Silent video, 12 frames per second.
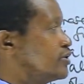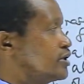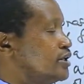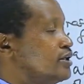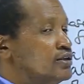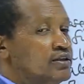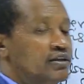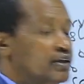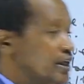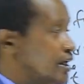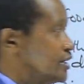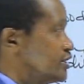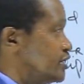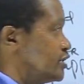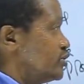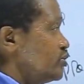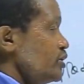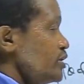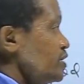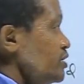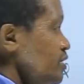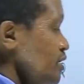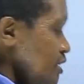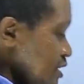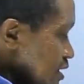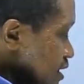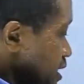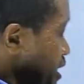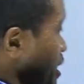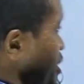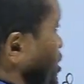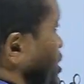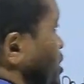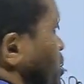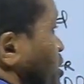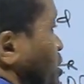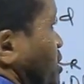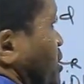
Okay? The ashes do what? The ashes